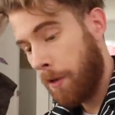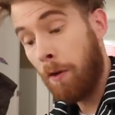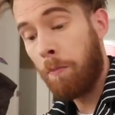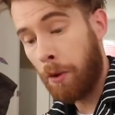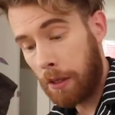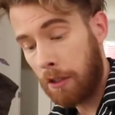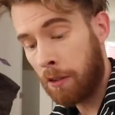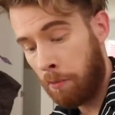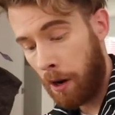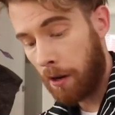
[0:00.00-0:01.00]
A pretty
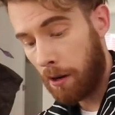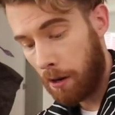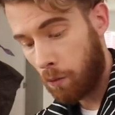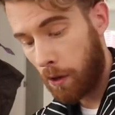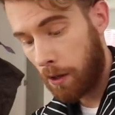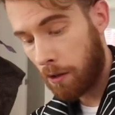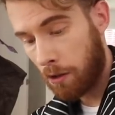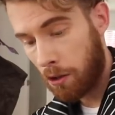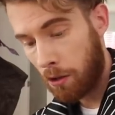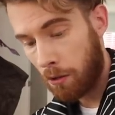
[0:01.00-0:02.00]
spot-on winner,
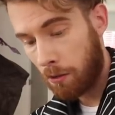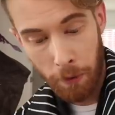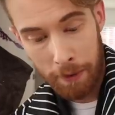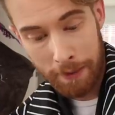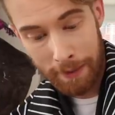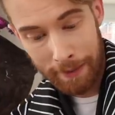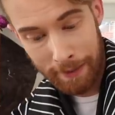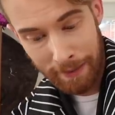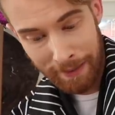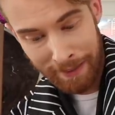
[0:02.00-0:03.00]
too, which
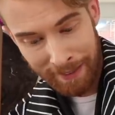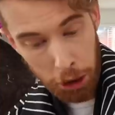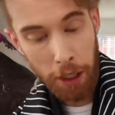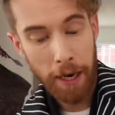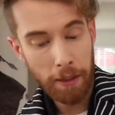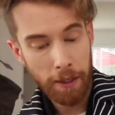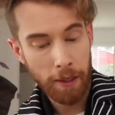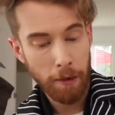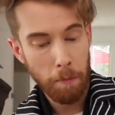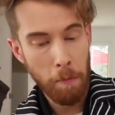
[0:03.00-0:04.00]
is
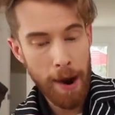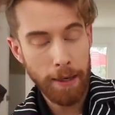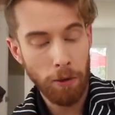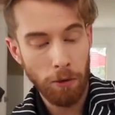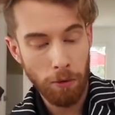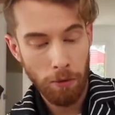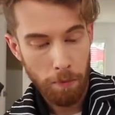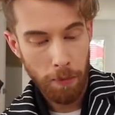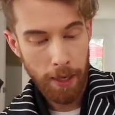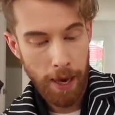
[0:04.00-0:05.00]
Shaylin, Michael,
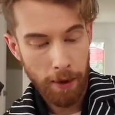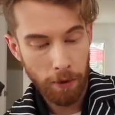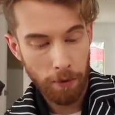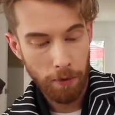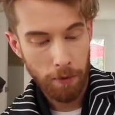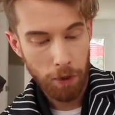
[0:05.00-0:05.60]
Mikhail,